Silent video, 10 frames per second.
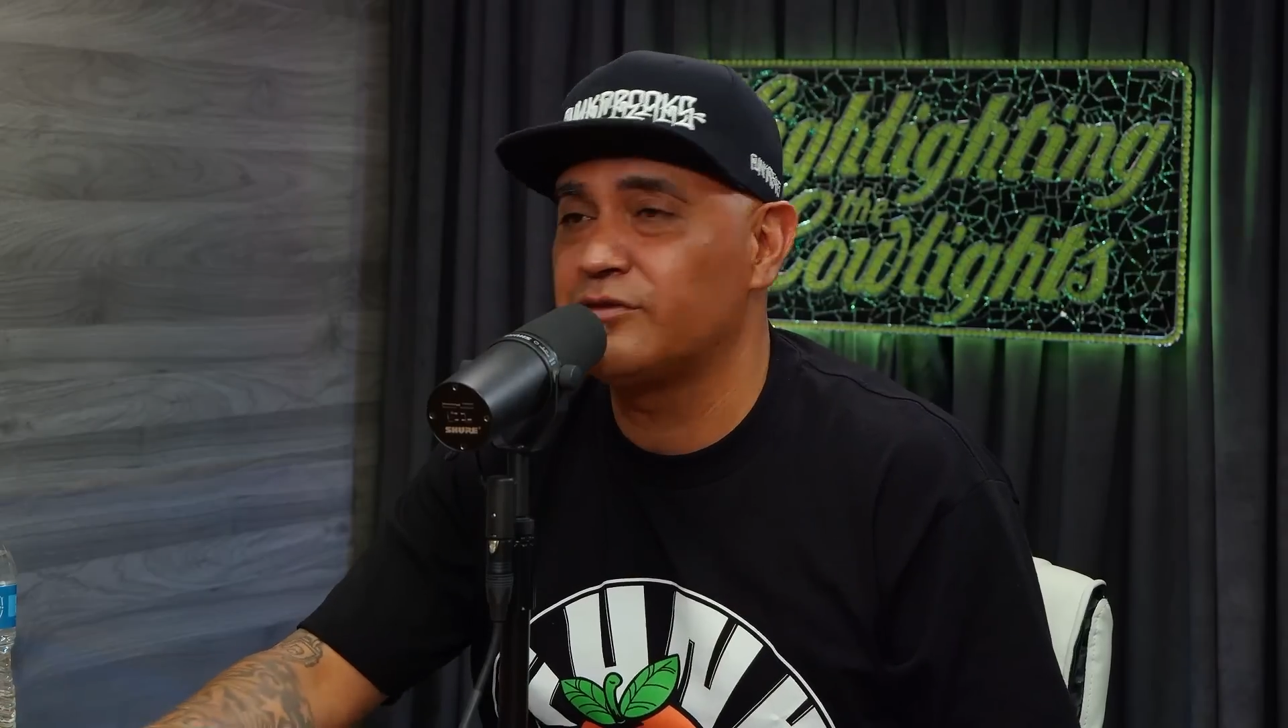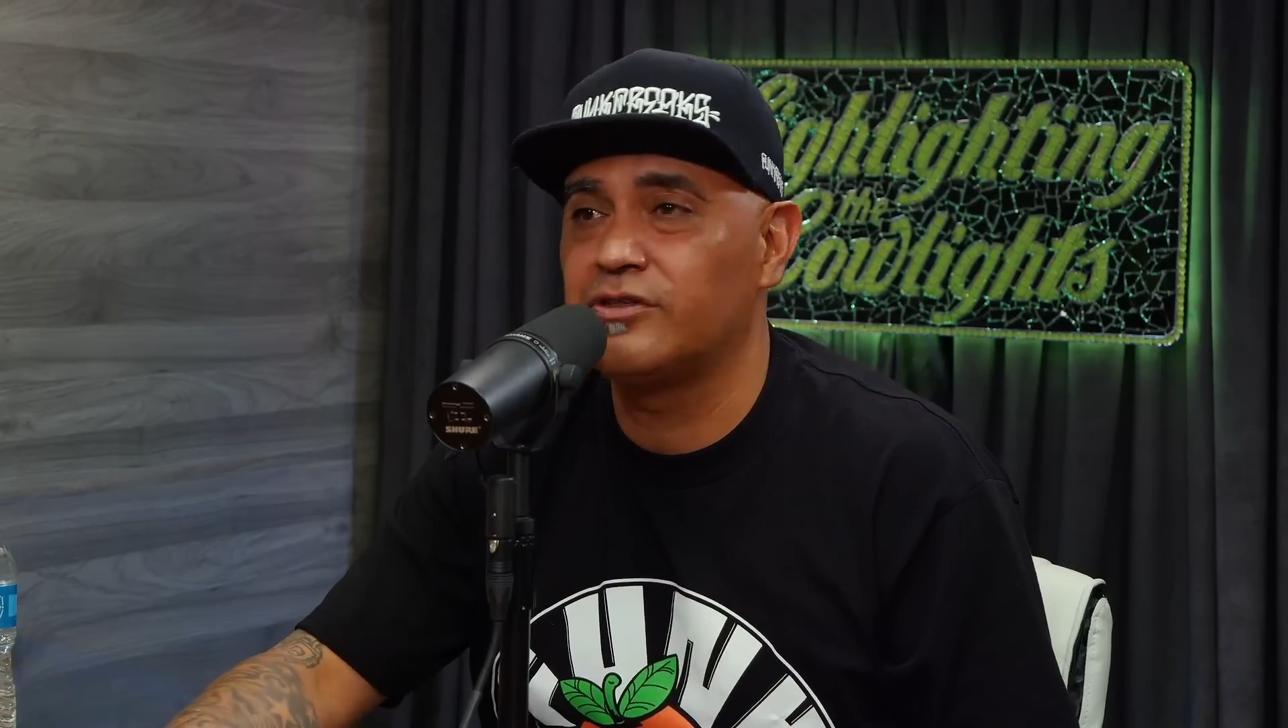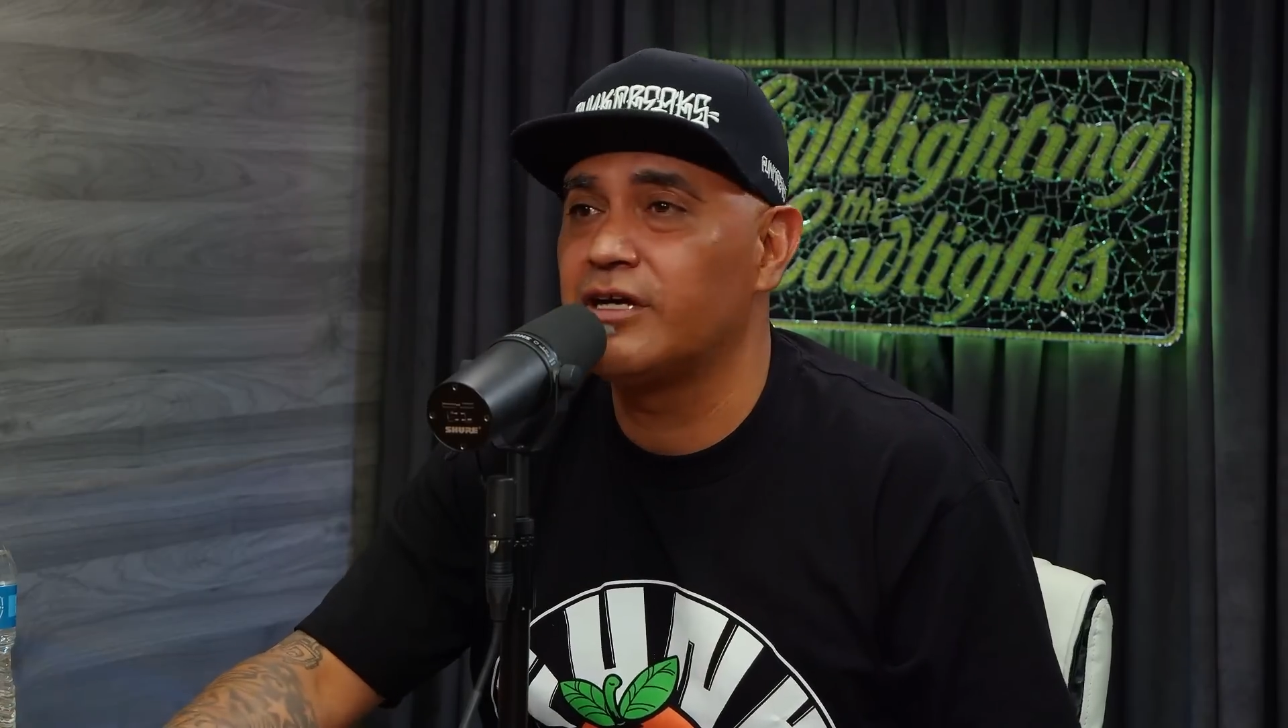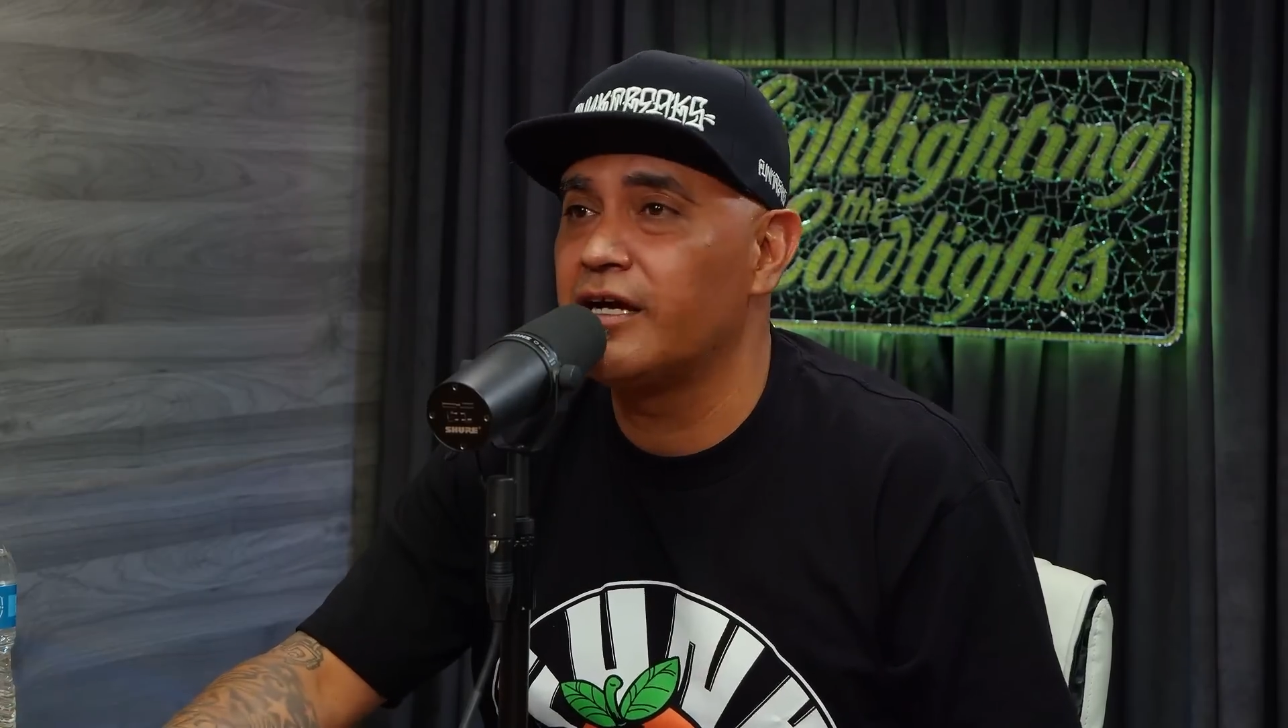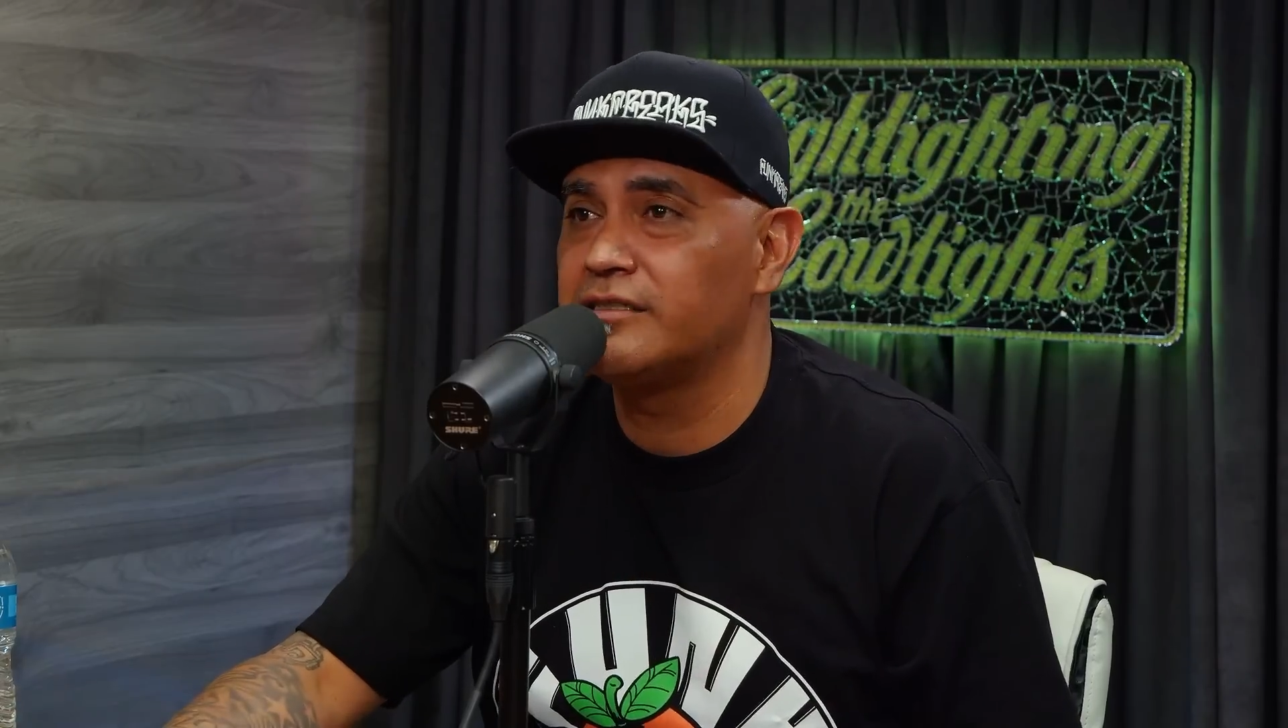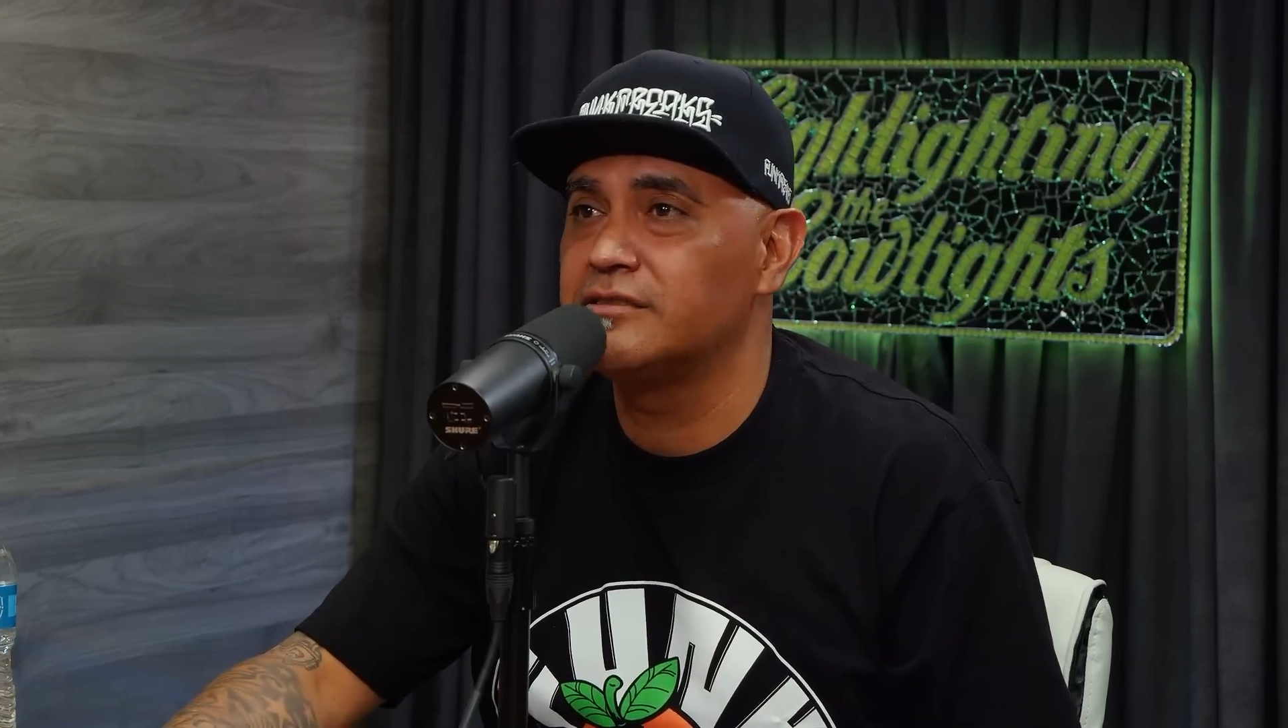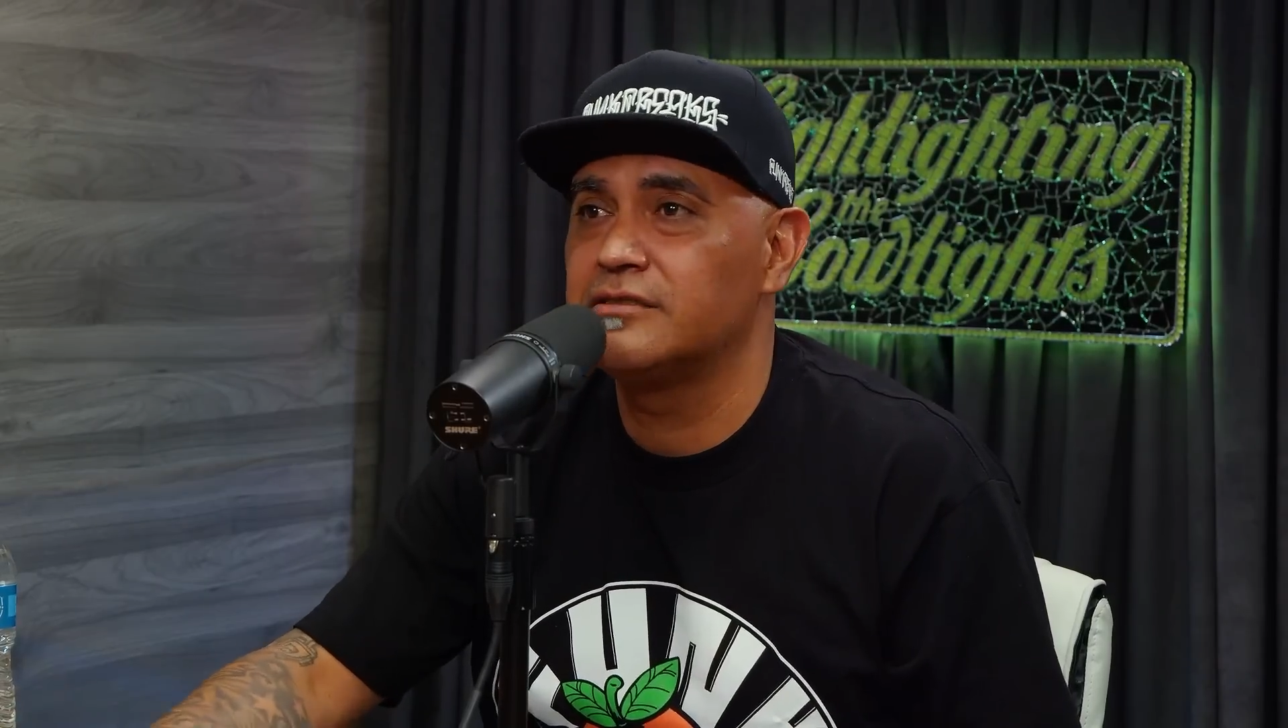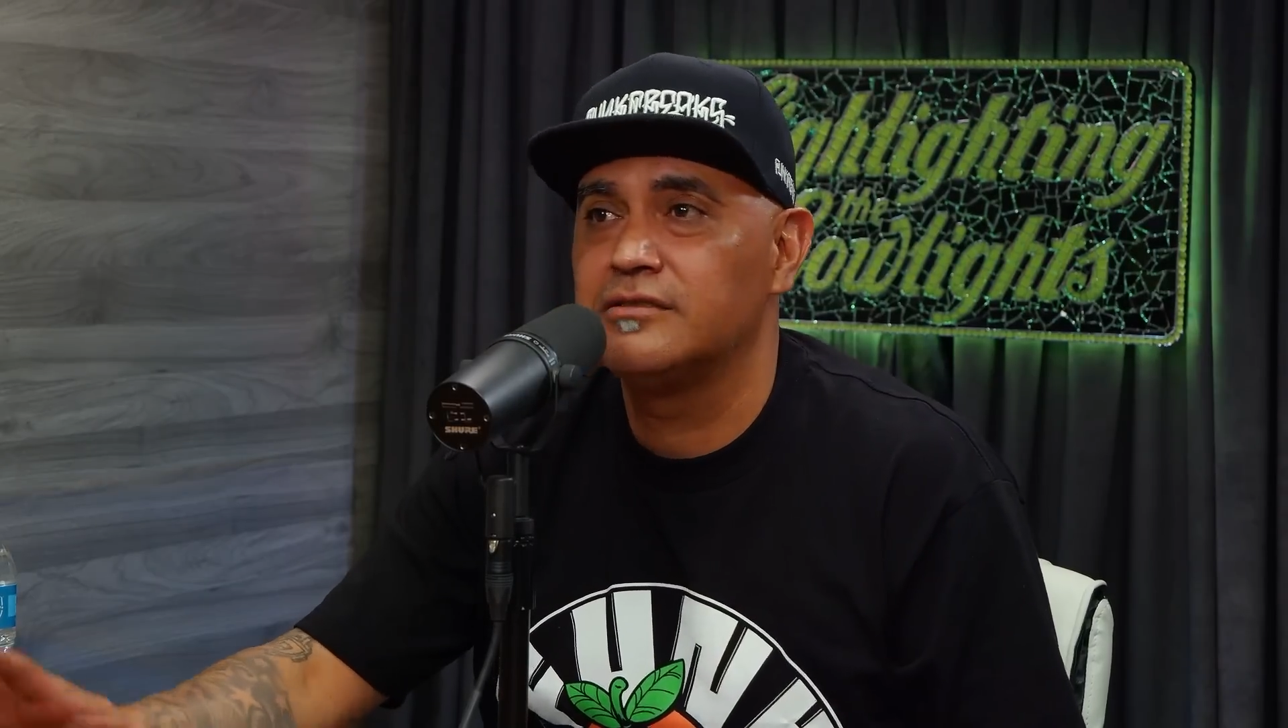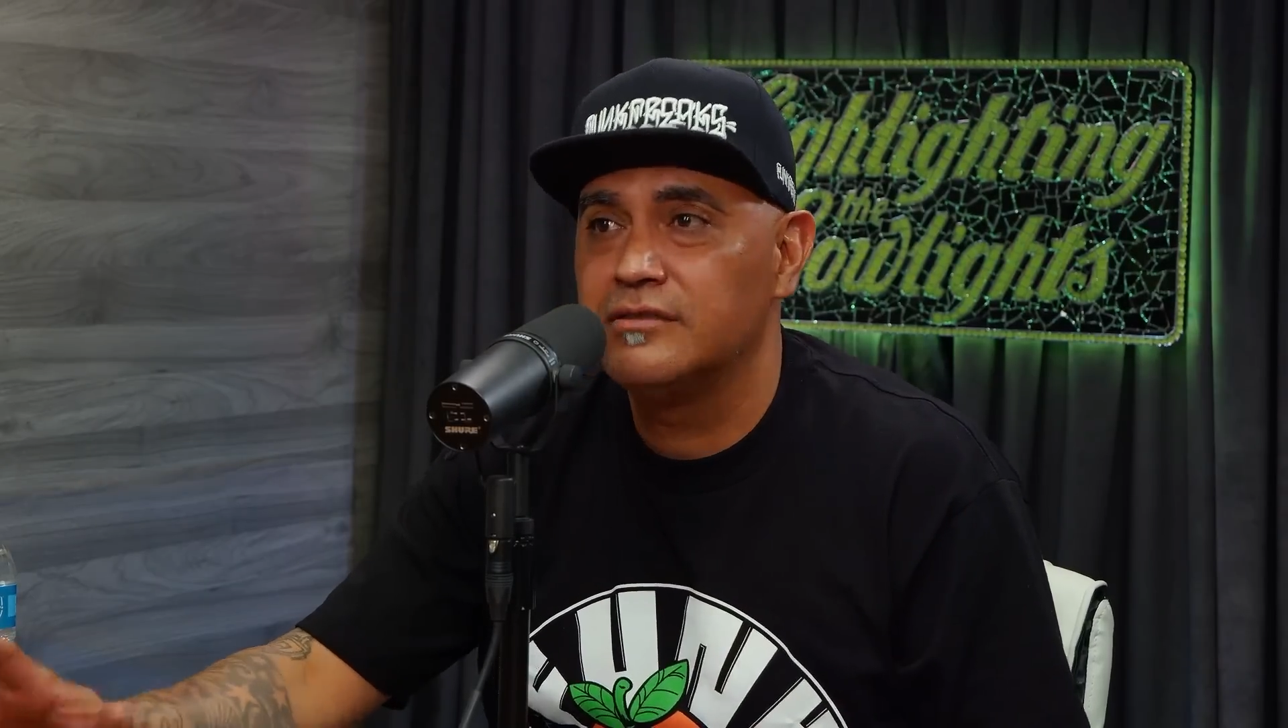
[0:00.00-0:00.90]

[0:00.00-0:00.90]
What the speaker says: with you guys.